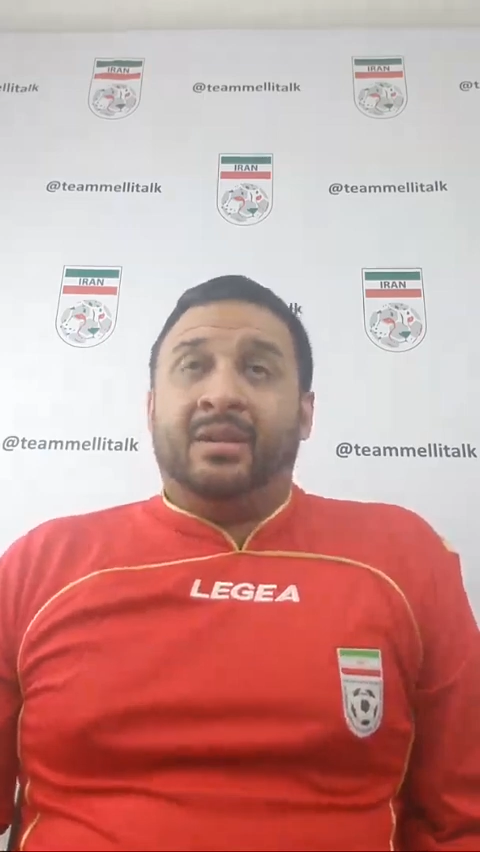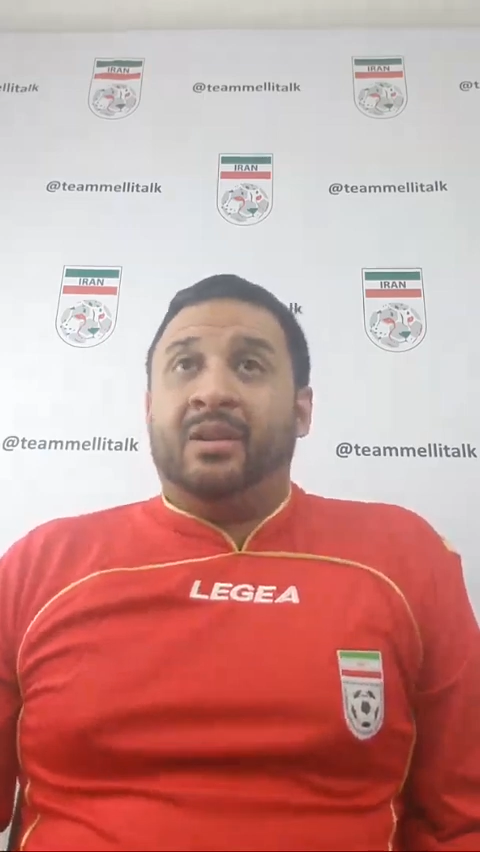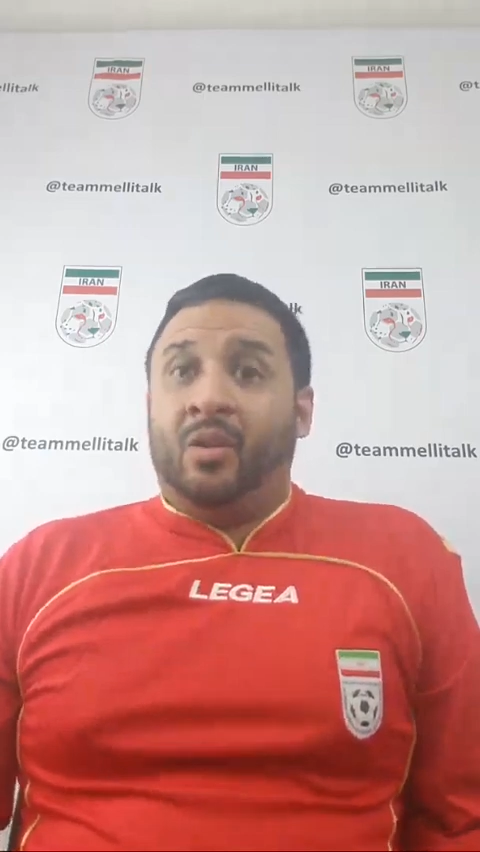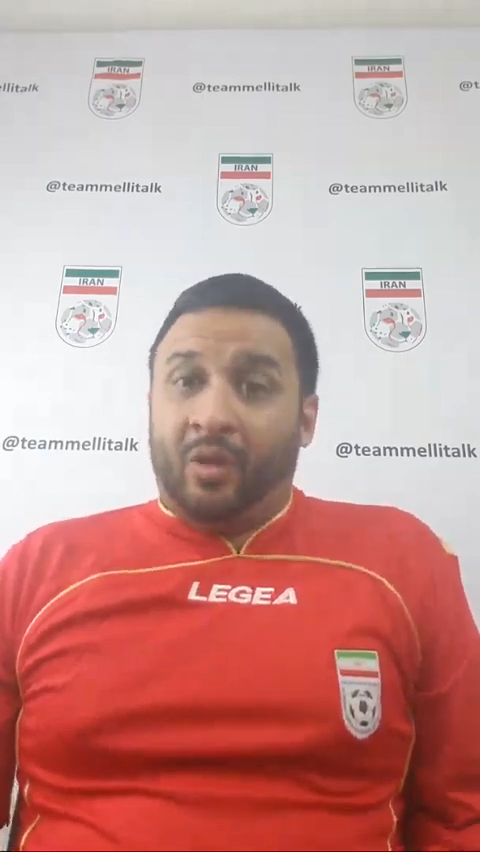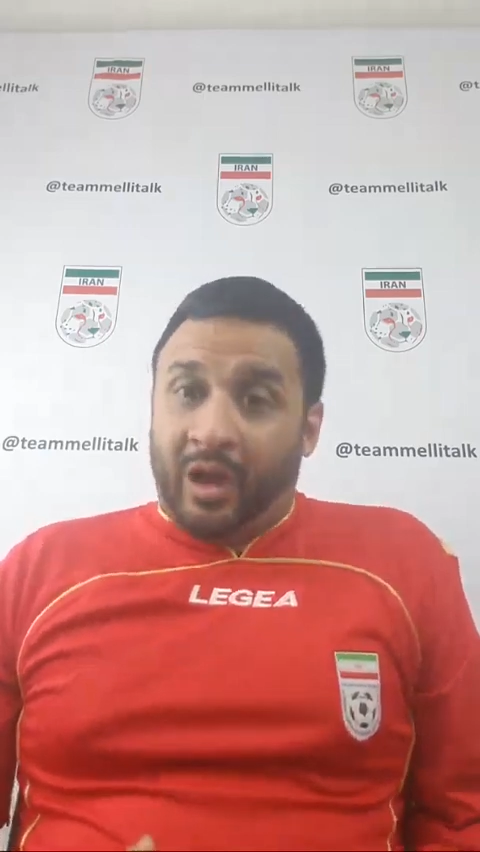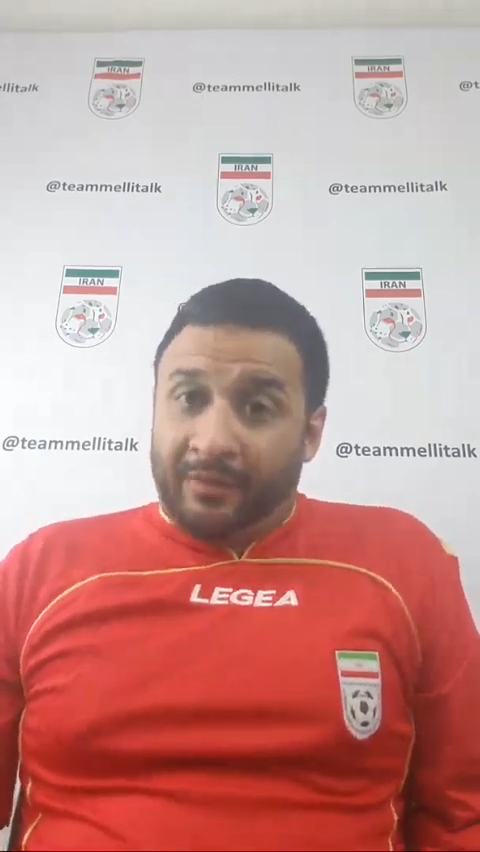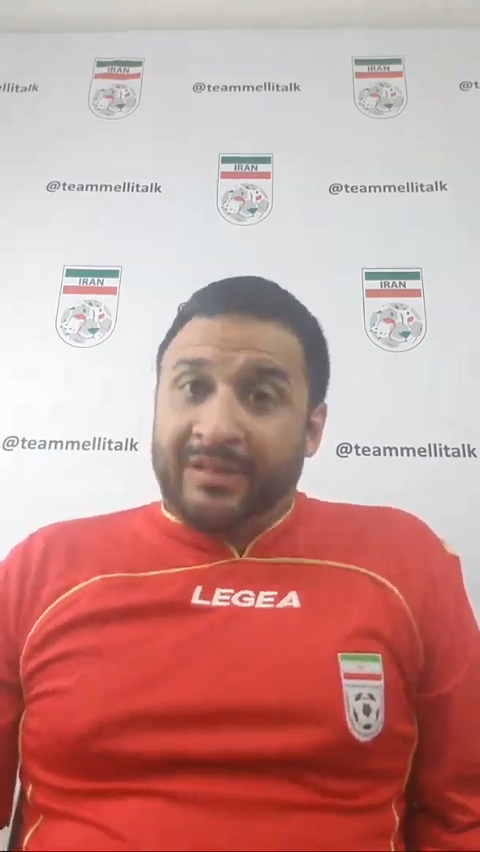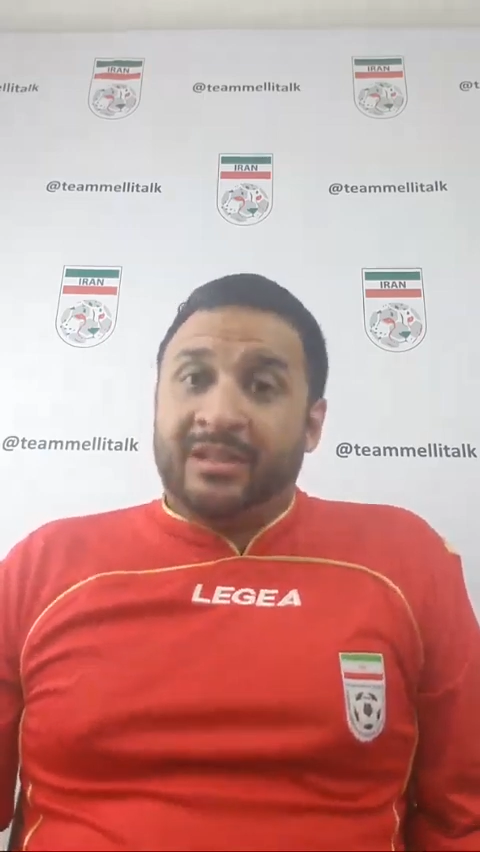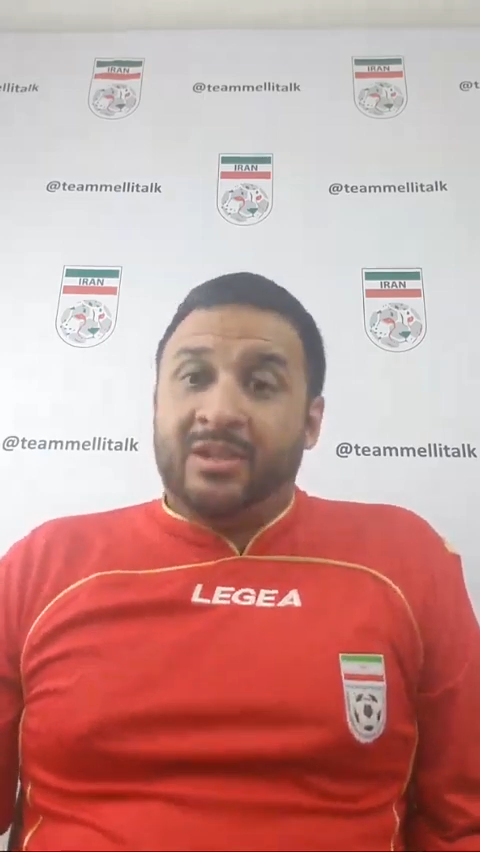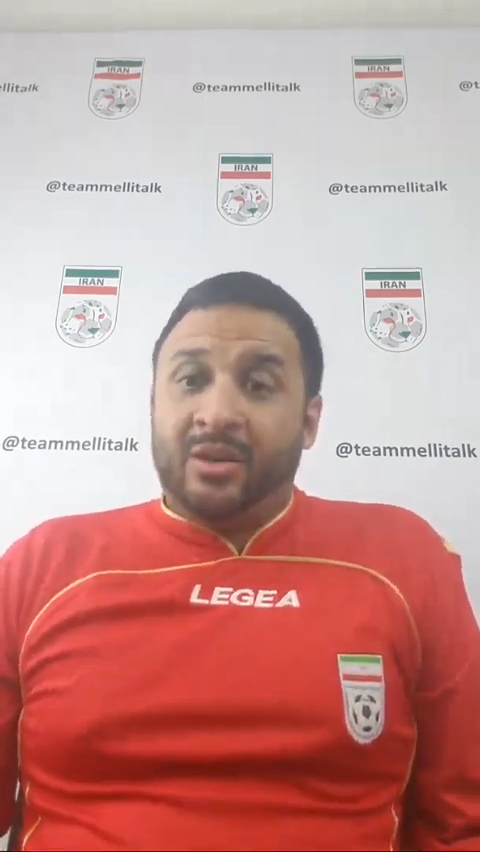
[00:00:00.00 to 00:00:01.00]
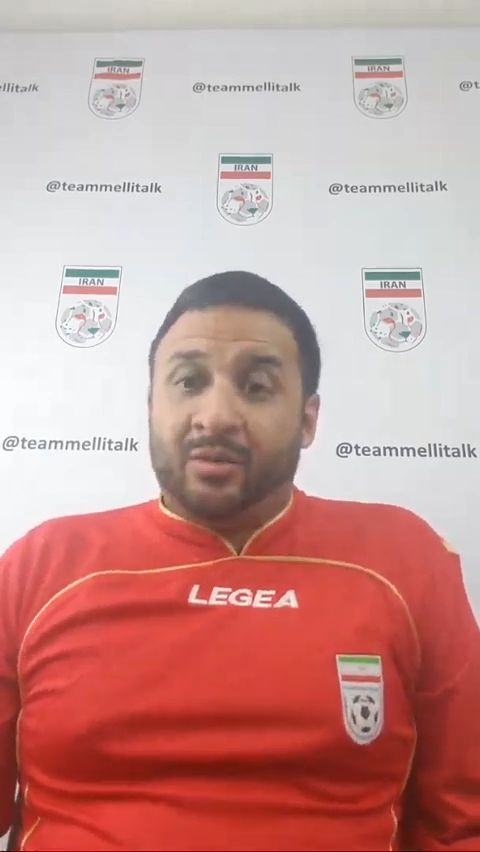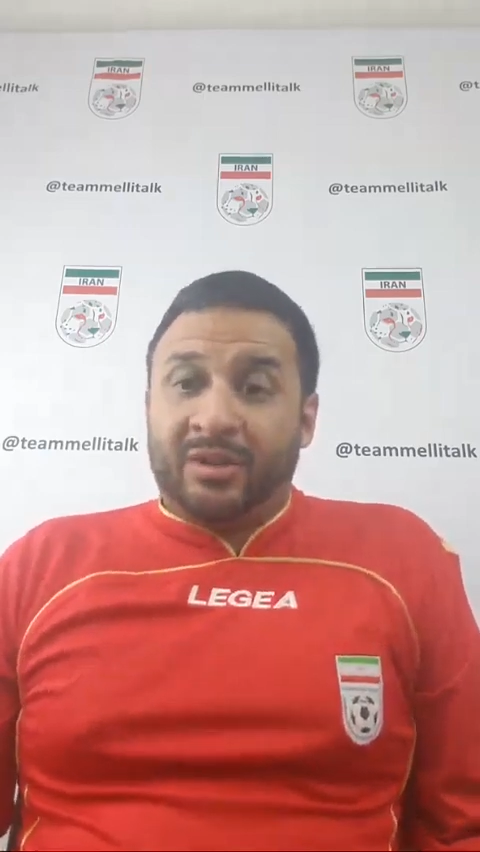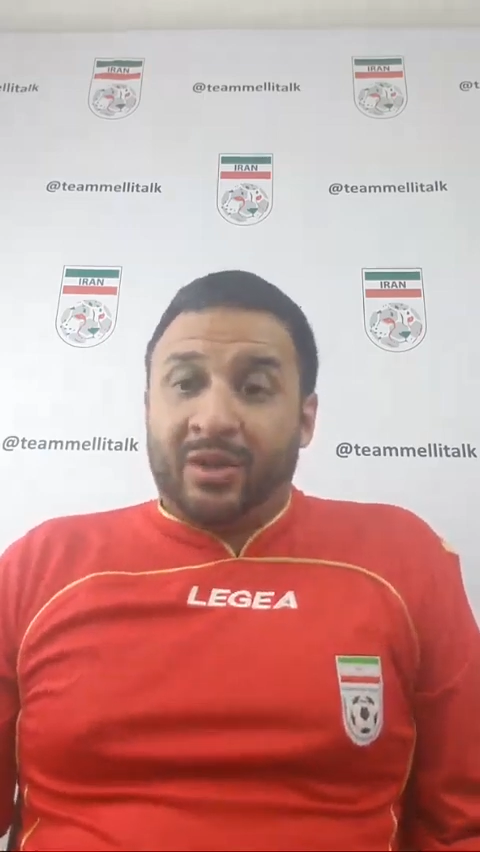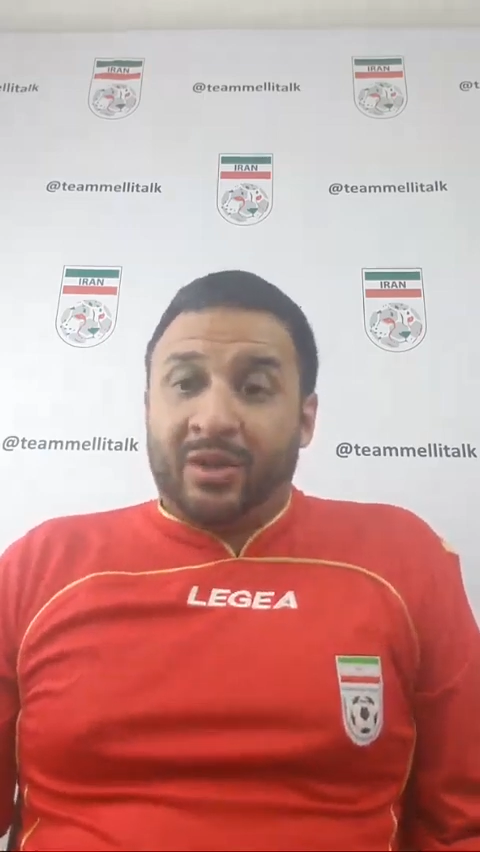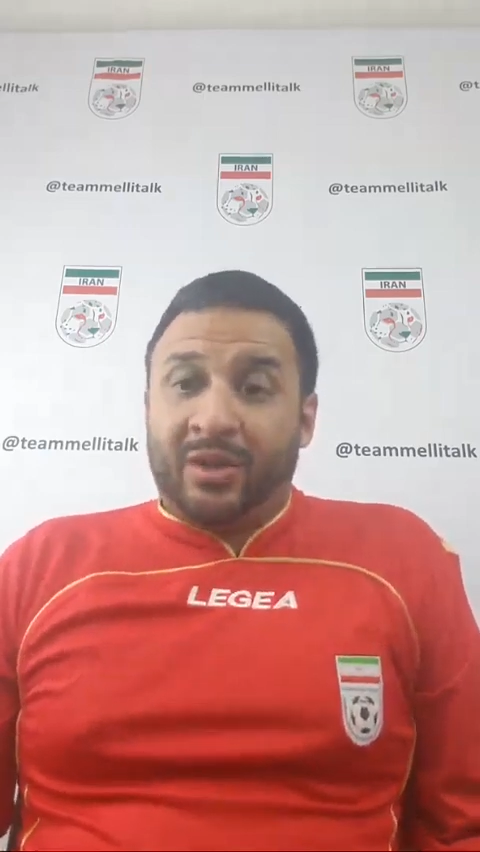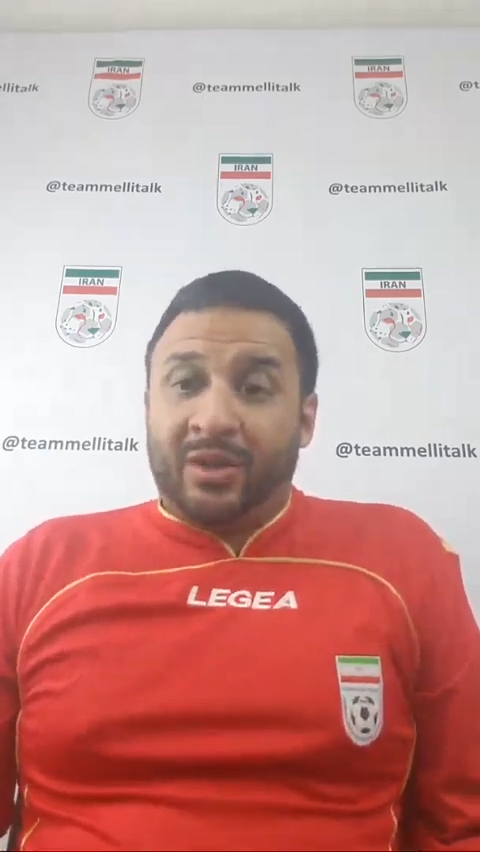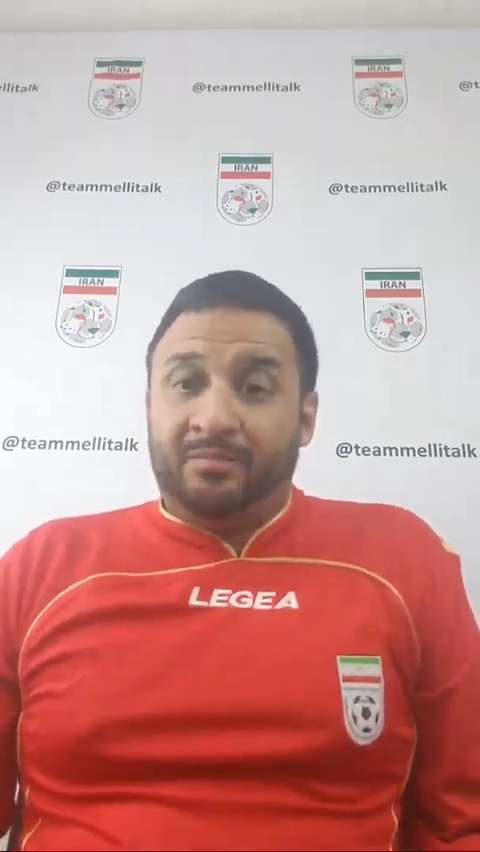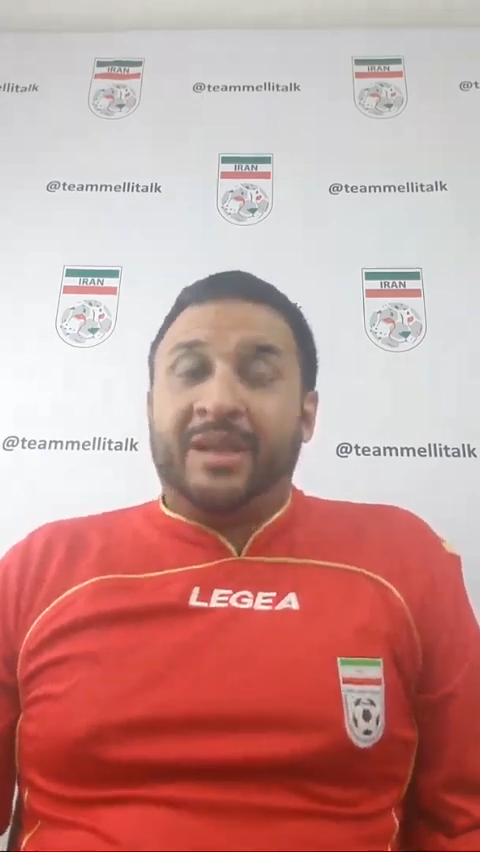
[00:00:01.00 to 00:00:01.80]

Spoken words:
obviously a good result,